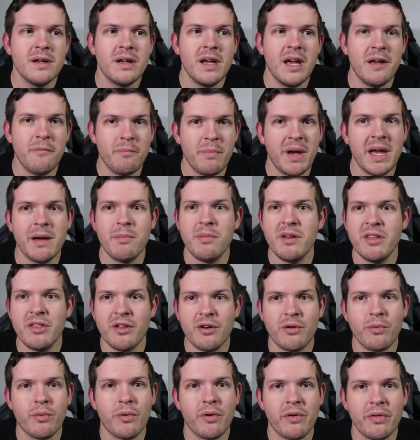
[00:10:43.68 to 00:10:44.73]
And maybe
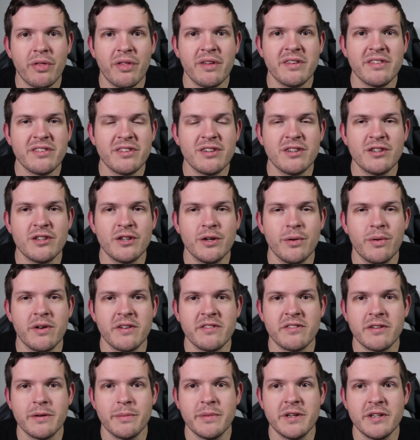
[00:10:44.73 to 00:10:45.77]
they're worth listening to on
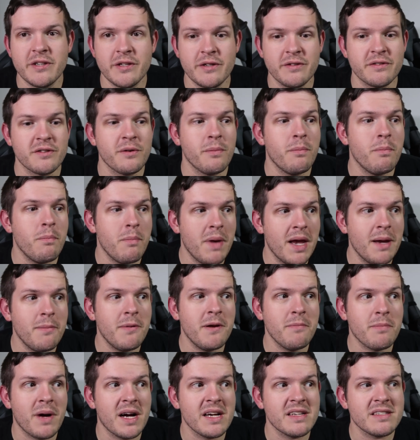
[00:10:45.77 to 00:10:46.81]
some issues. Maybe
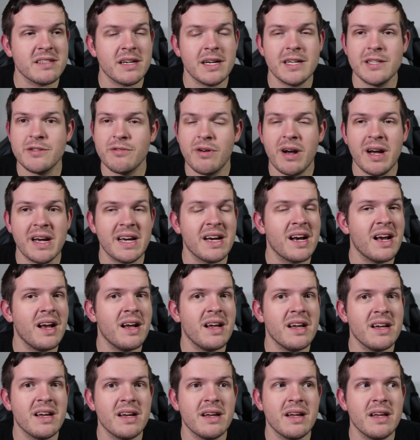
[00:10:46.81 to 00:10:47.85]
my side's right.
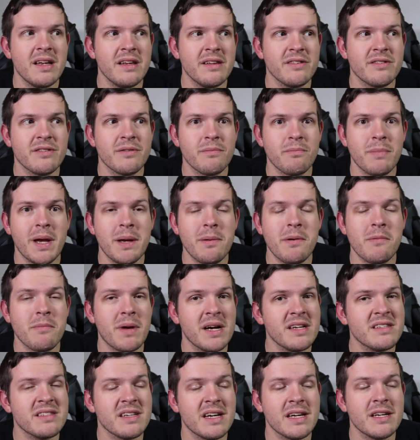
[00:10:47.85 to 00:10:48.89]
Maybe
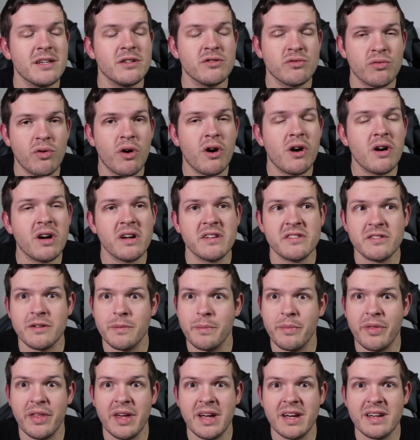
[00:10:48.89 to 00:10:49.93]
my side is wrong on
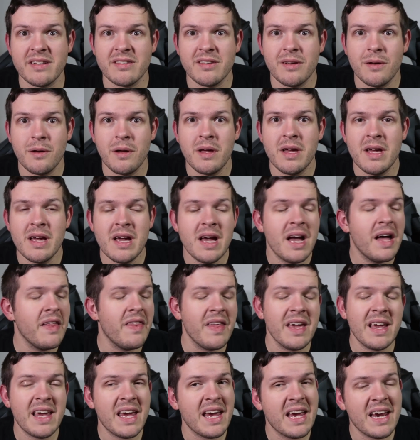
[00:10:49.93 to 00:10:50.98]
some things. And
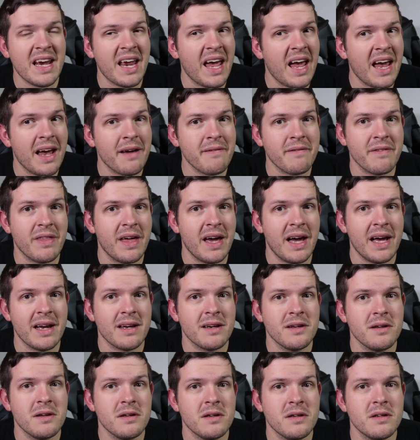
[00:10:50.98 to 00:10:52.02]
they can't have
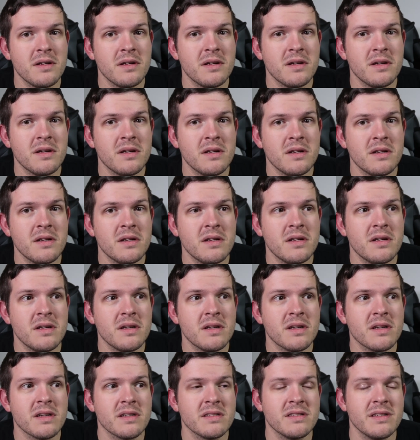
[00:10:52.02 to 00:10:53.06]
that.
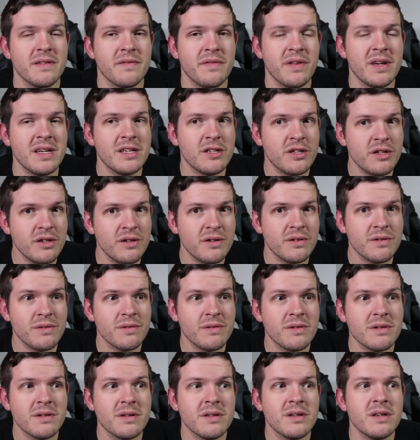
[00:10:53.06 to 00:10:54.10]
Because if they do,
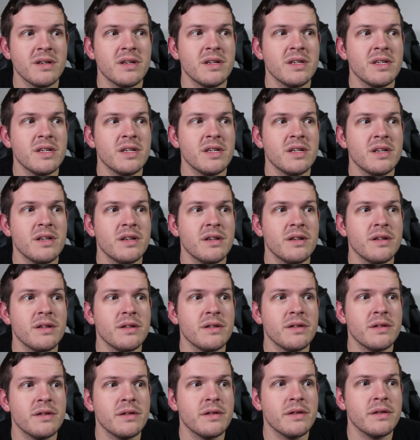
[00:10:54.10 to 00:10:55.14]

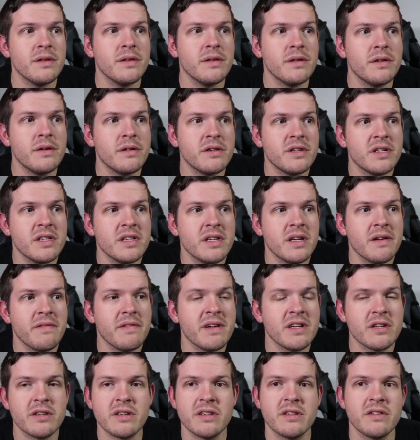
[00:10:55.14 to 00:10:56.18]
their shit
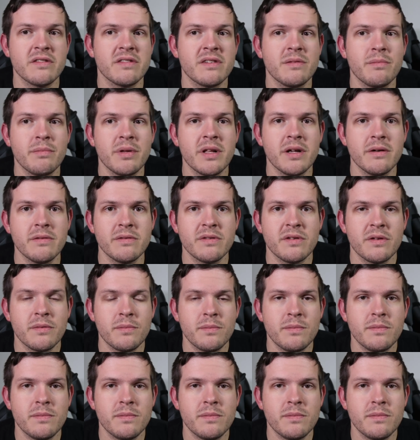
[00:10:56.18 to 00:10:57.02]
eventually just implodes.